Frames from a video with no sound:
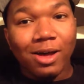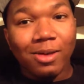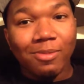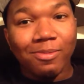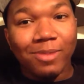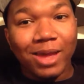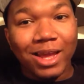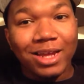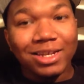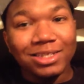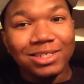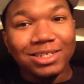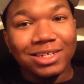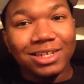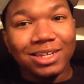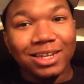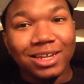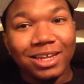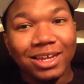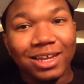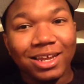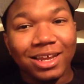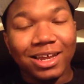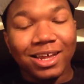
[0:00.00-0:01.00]

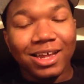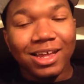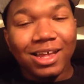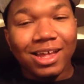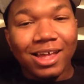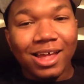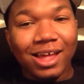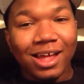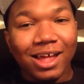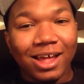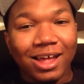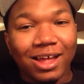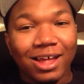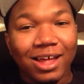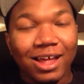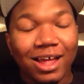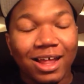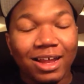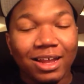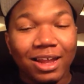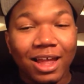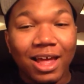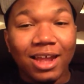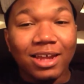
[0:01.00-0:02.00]
Basically, a
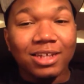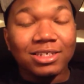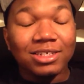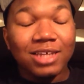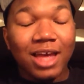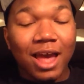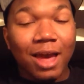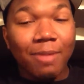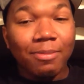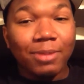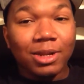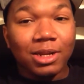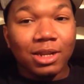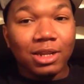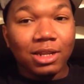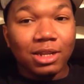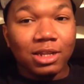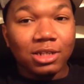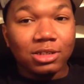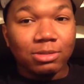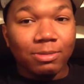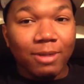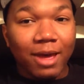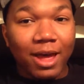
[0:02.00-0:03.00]
lot has happened in
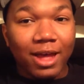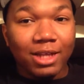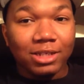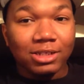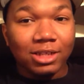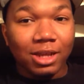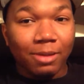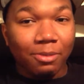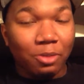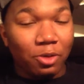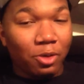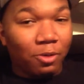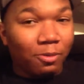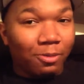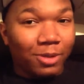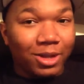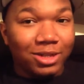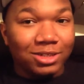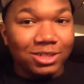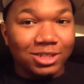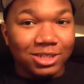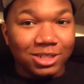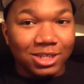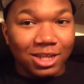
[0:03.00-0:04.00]
these past couple of
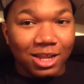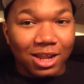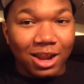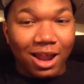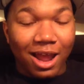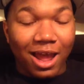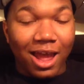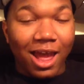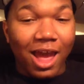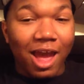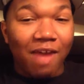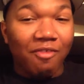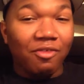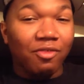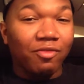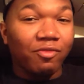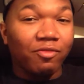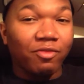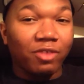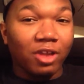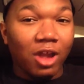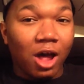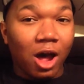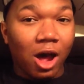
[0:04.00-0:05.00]
months that I haven't
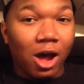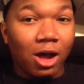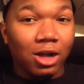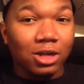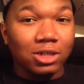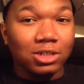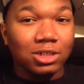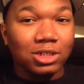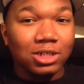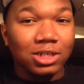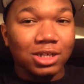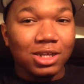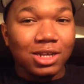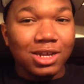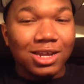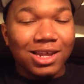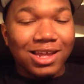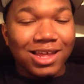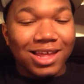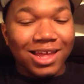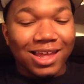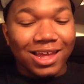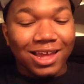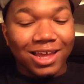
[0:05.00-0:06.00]
vlogged,
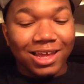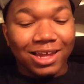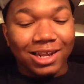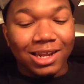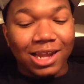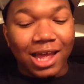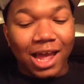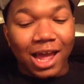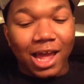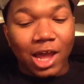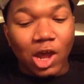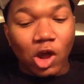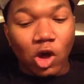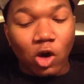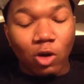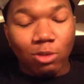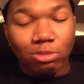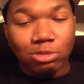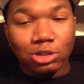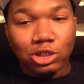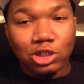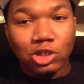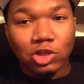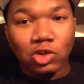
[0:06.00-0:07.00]
and I
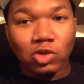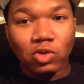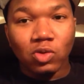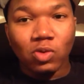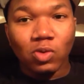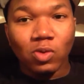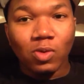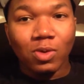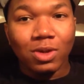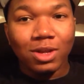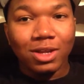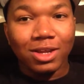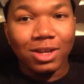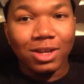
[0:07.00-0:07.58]
hope to,